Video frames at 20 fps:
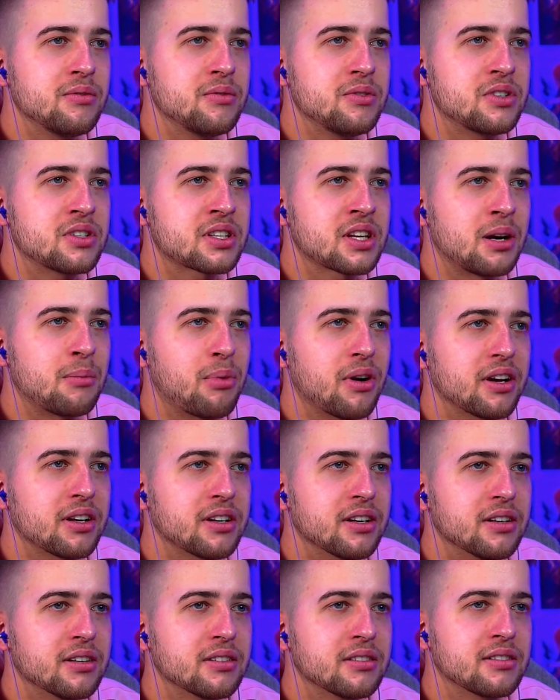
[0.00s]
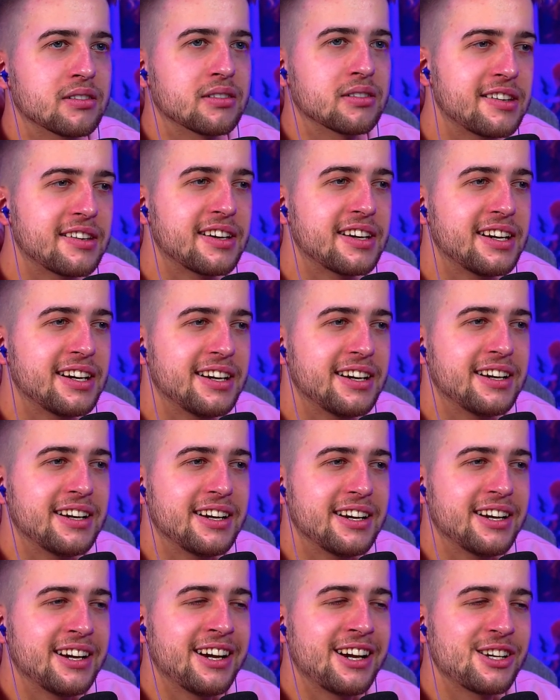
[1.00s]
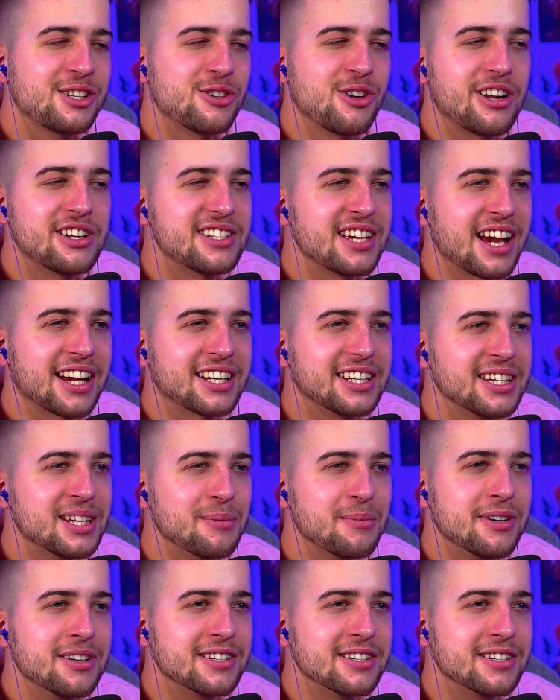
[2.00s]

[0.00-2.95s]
He's just gonna break it. He's not attacking them,